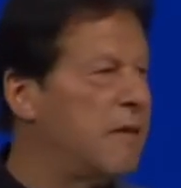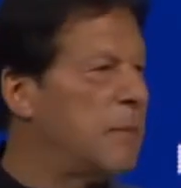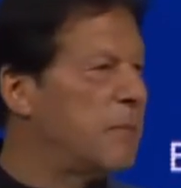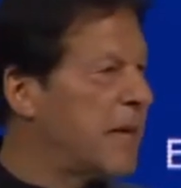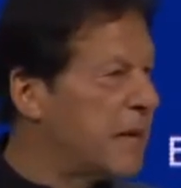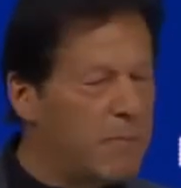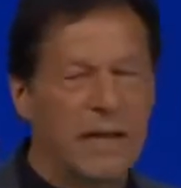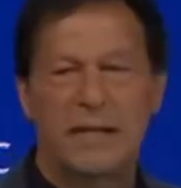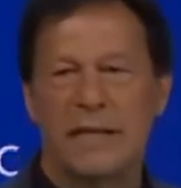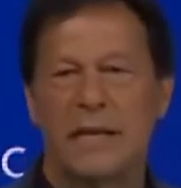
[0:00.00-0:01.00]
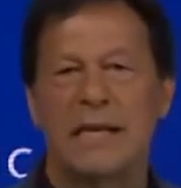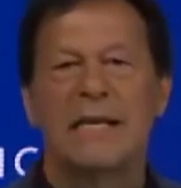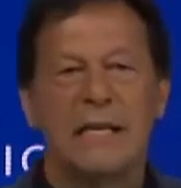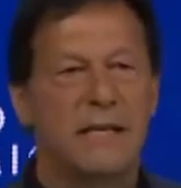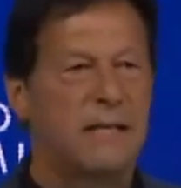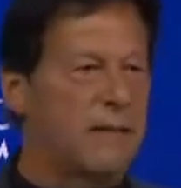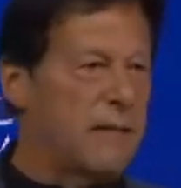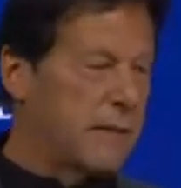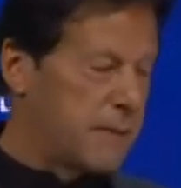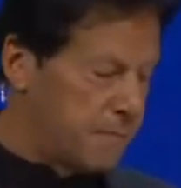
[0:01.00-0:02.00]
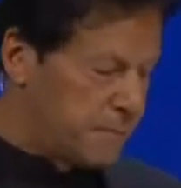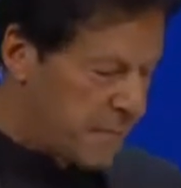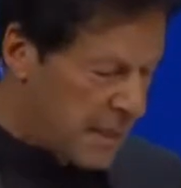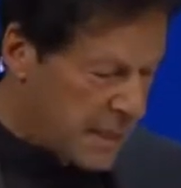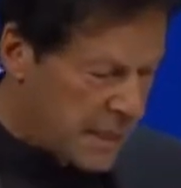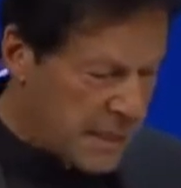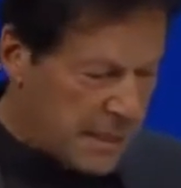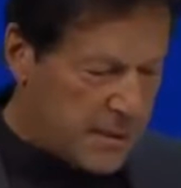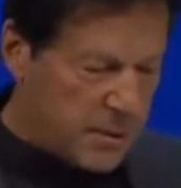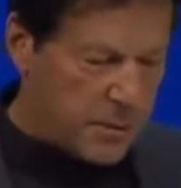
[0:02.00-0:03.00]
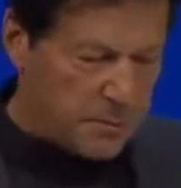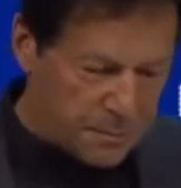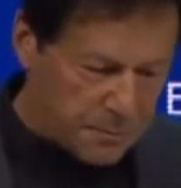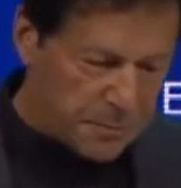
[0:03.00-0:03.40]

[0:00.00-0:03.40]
developing and planting nurseries. So,